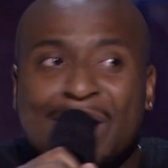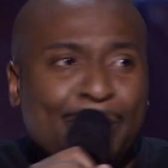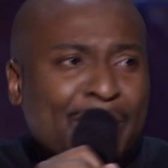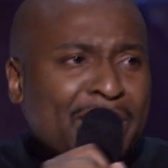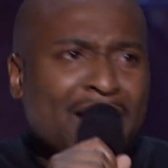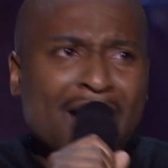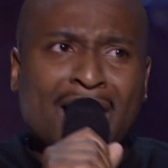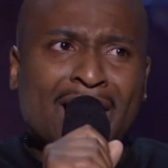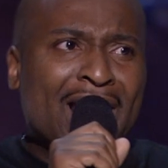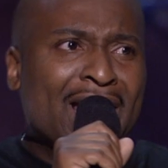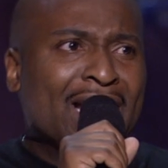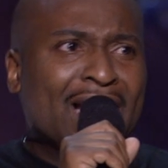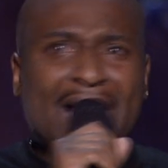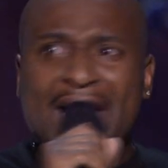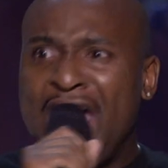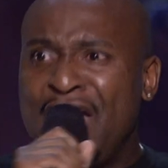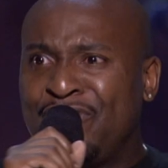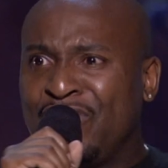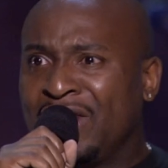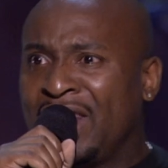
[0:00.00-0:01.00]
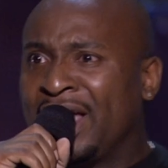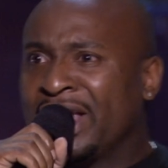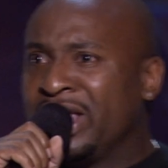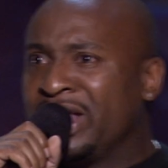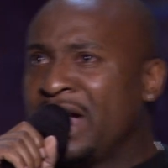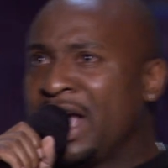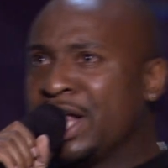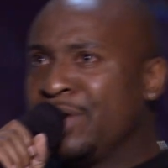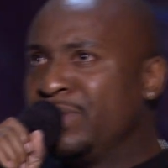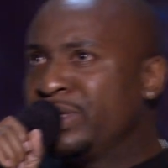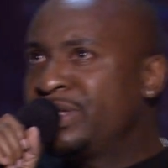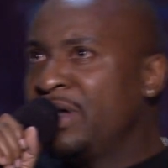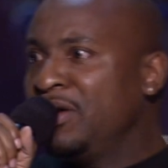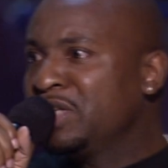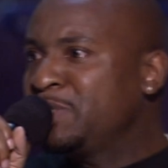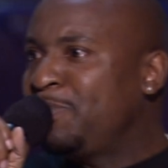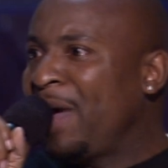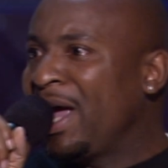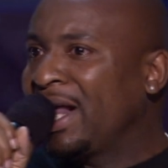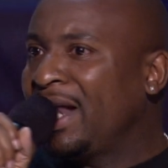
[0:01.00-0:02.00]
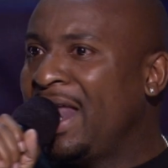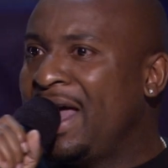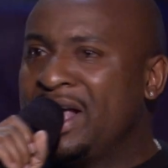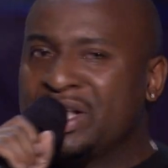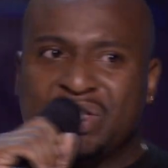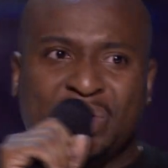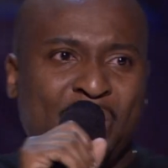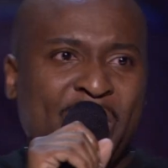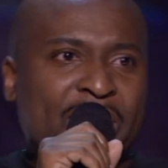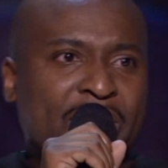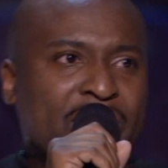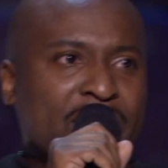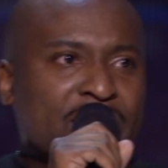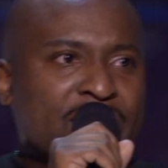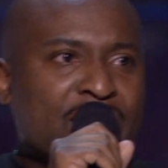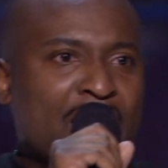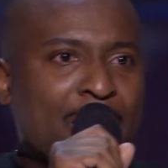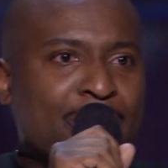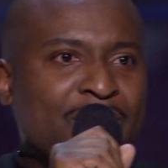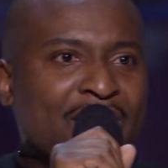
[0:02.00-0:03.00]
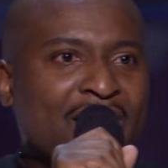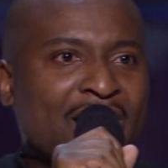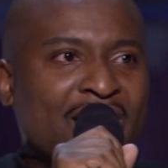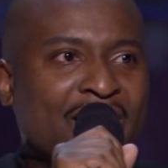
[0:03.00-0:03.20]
of y'all ain't laughing like you got your results back last week or something.